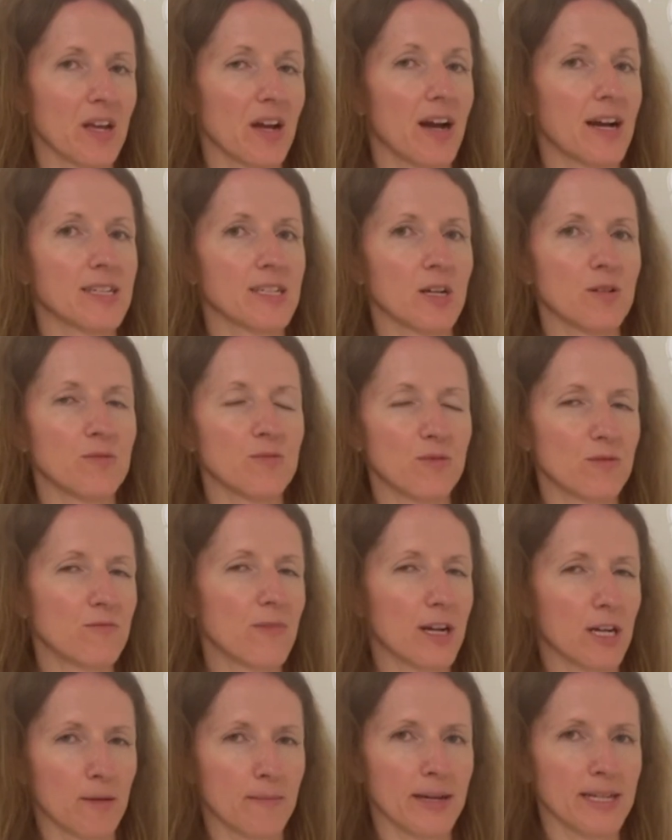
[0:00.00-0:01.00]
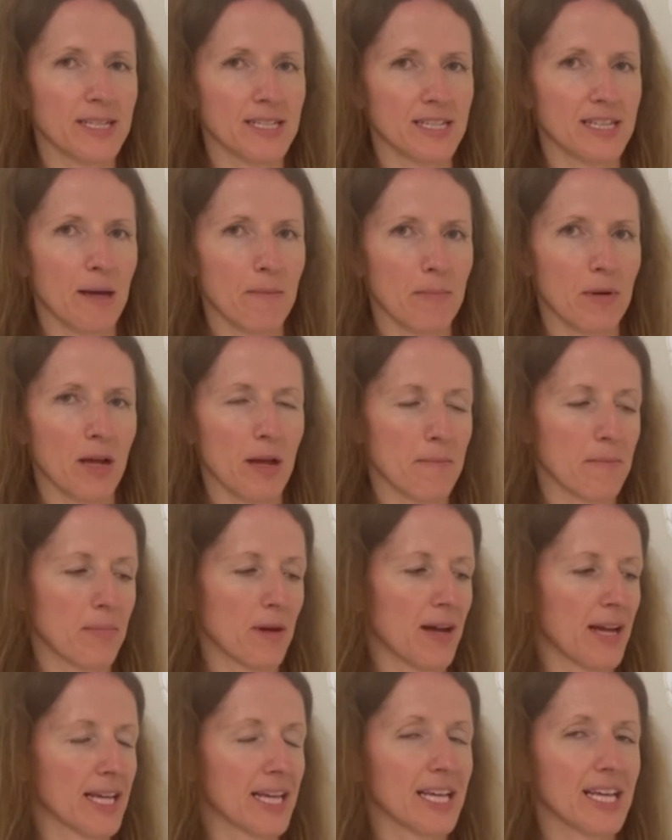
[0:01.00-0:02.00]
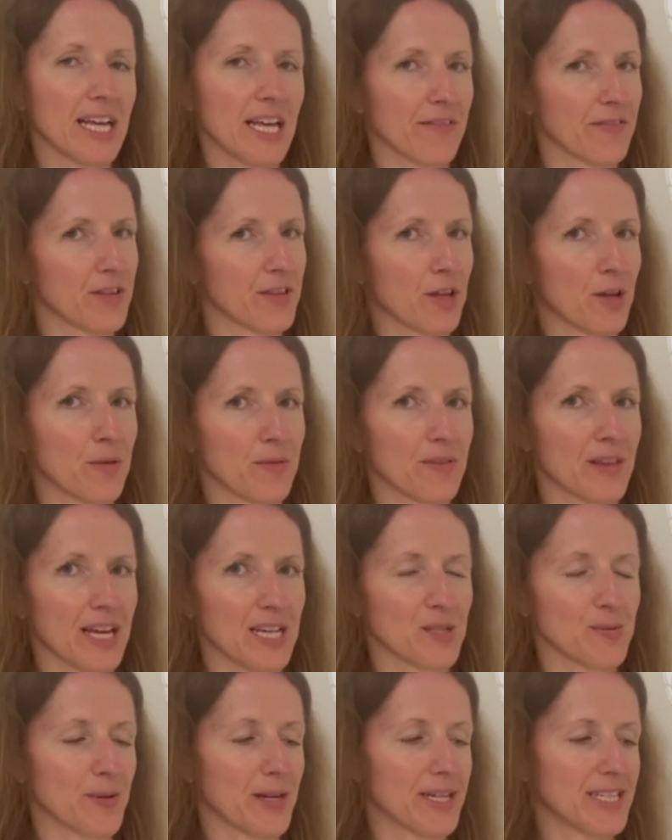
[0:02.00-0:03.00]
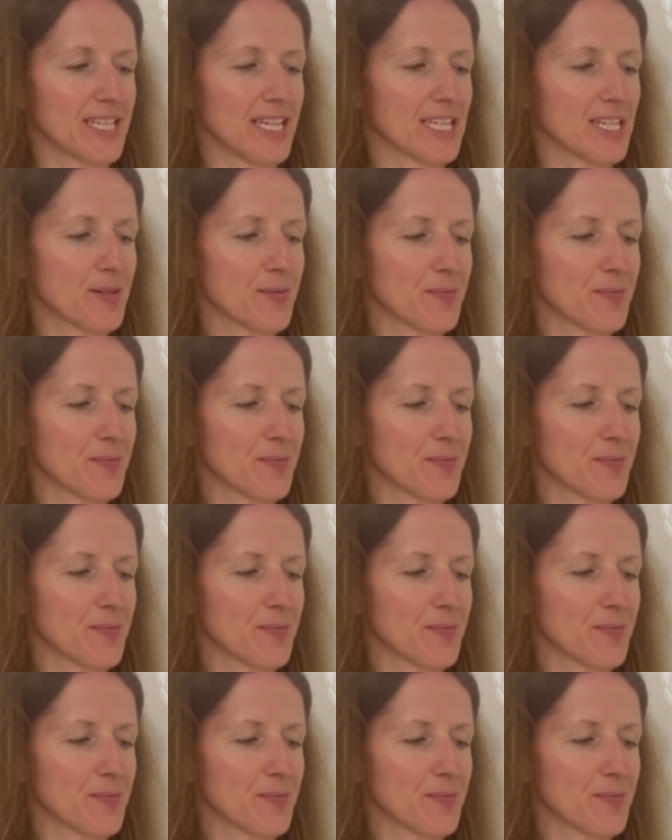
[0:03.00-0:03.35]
I don't recommend that blind buying, even though that is what I did.